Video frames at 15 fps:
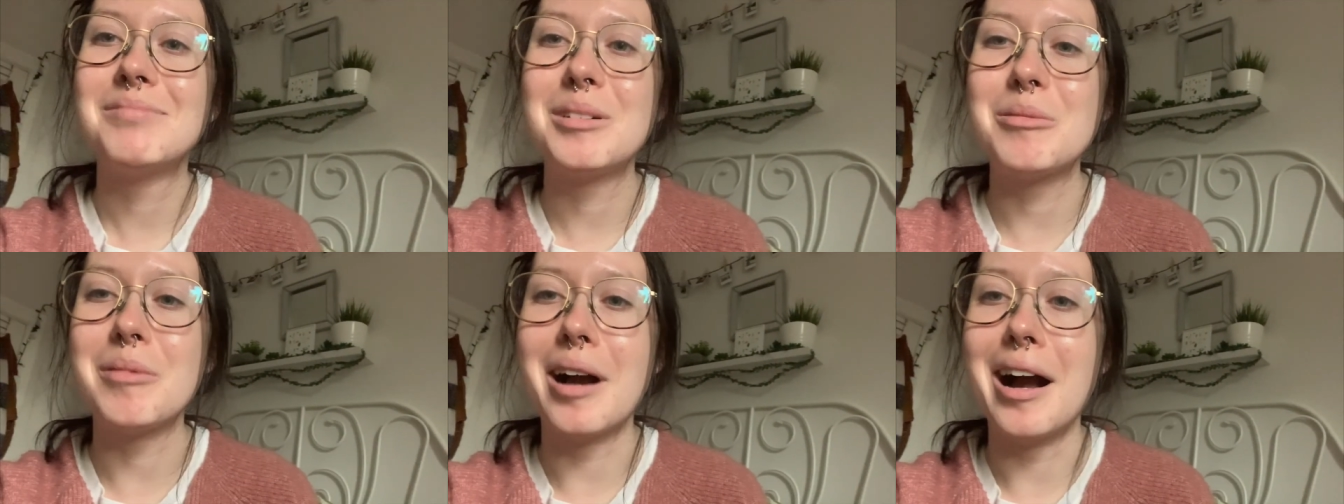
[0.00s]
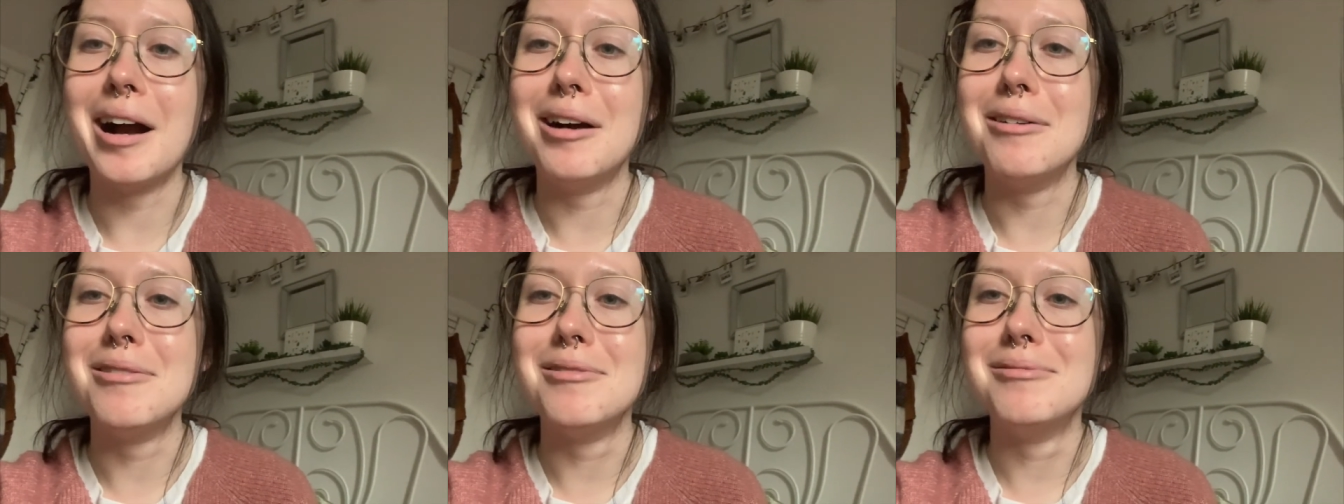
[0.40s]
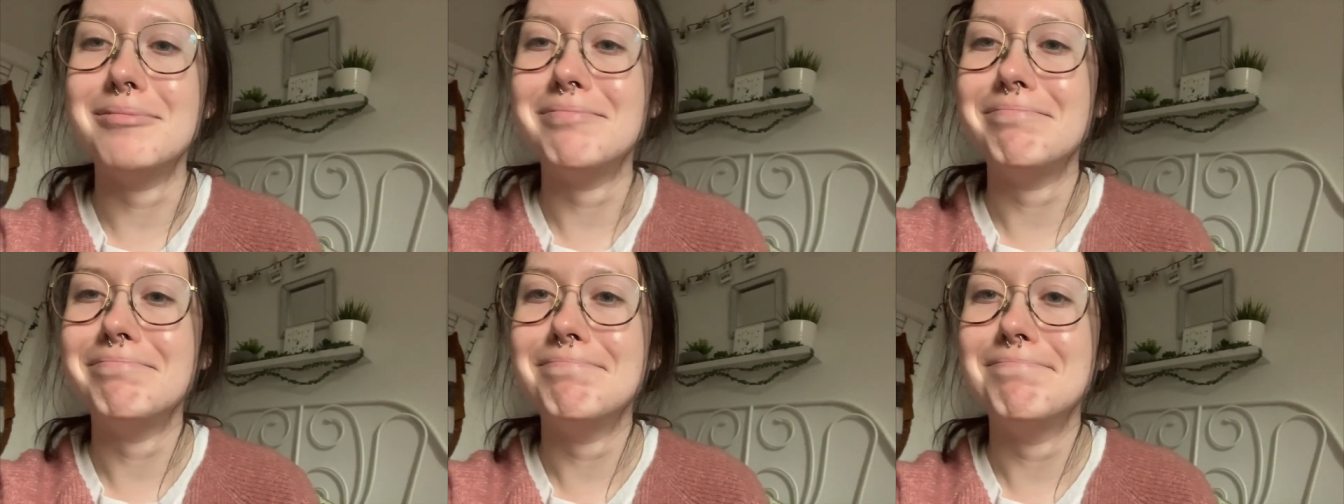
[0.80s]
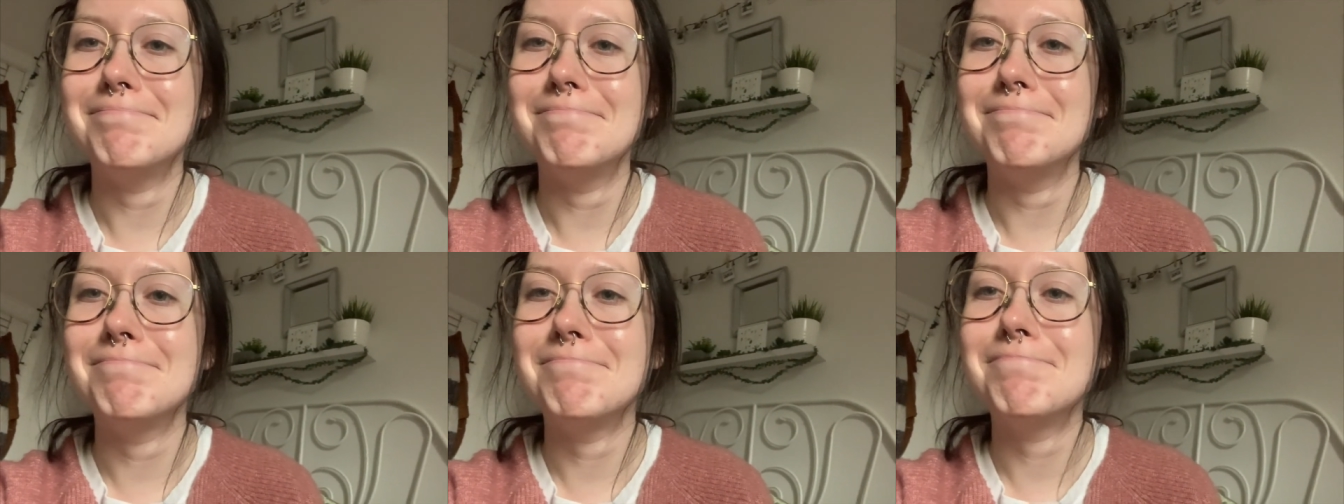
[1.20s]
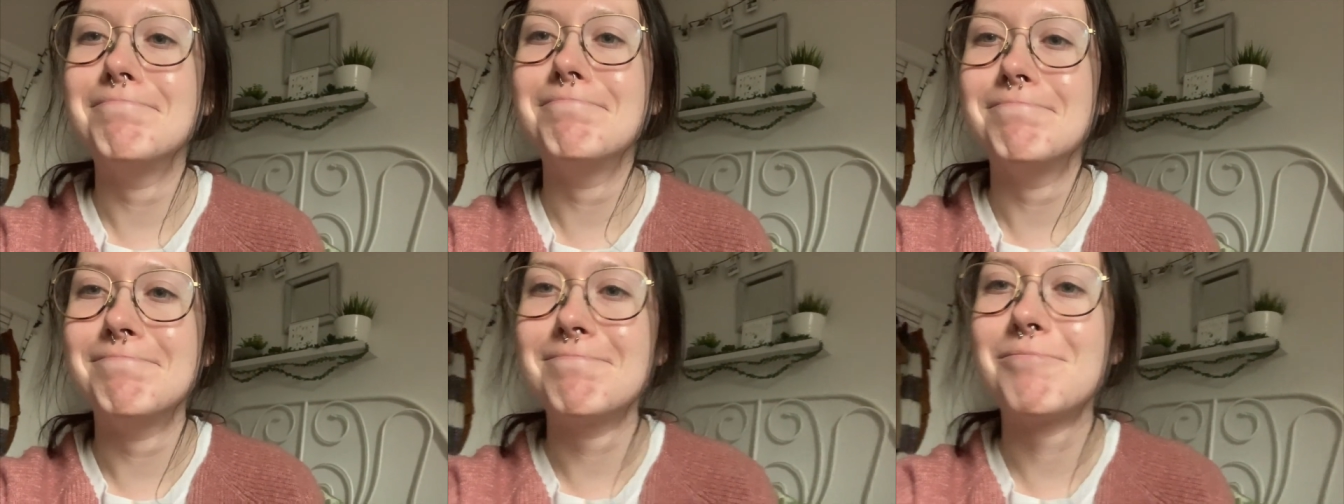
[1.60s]
but wow,
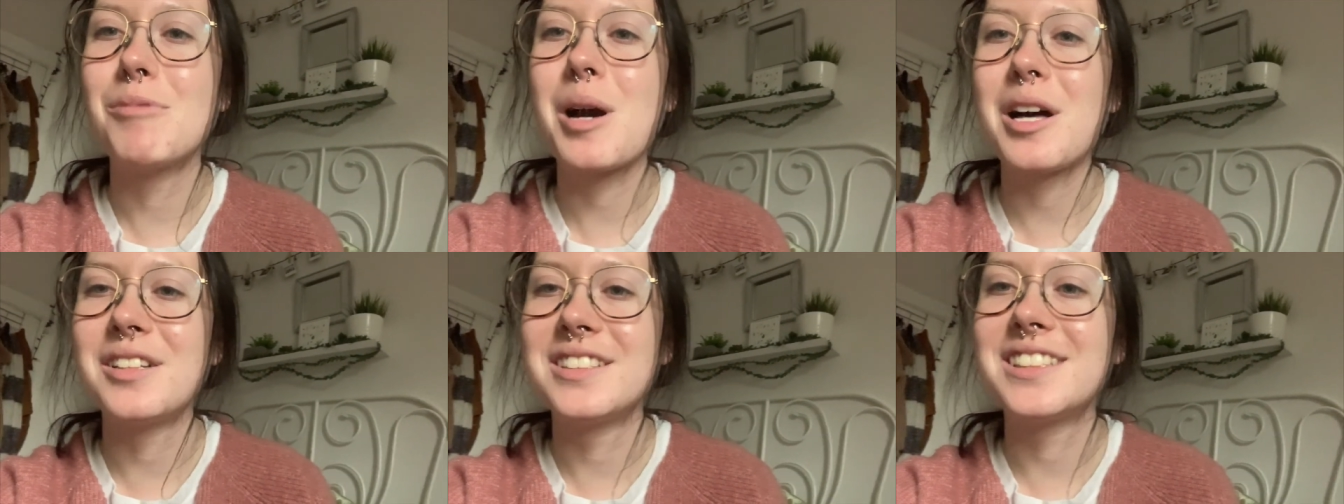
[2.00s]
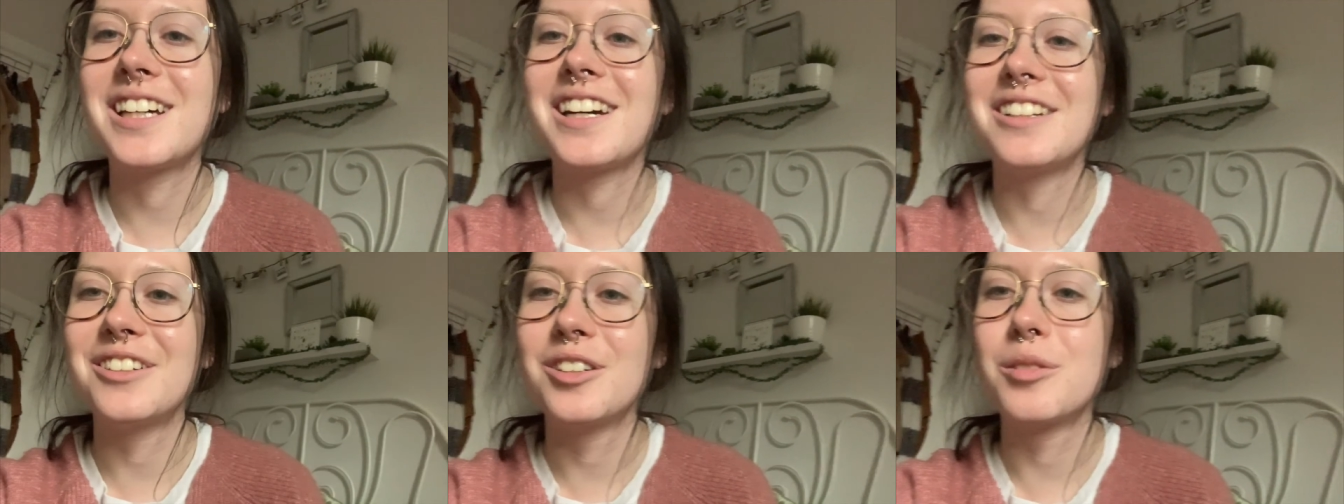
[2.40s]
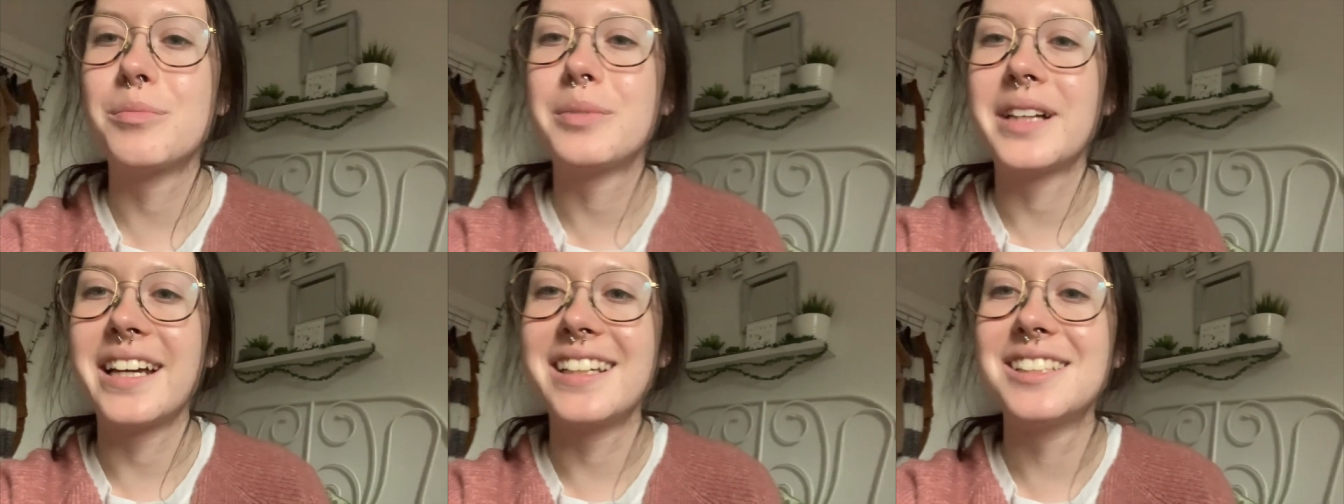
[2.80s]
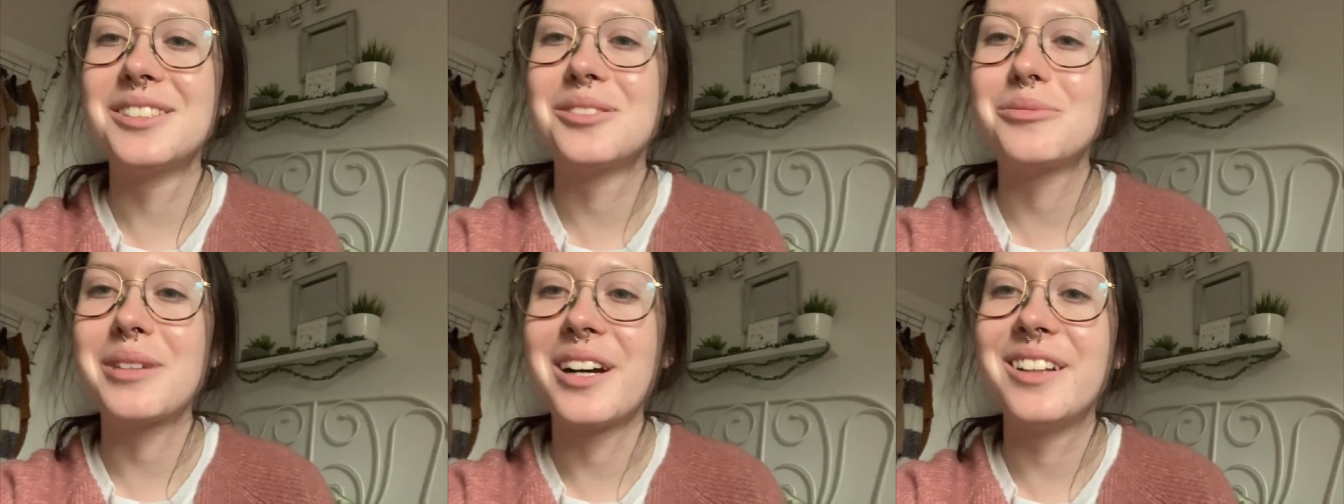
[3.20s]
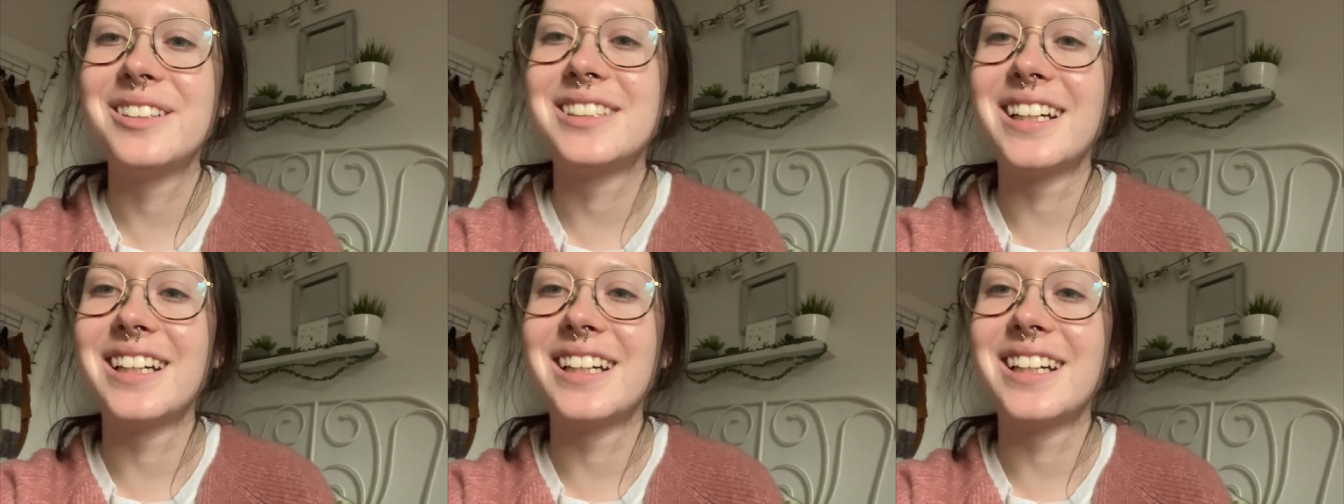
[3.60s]
well done, Good Place, well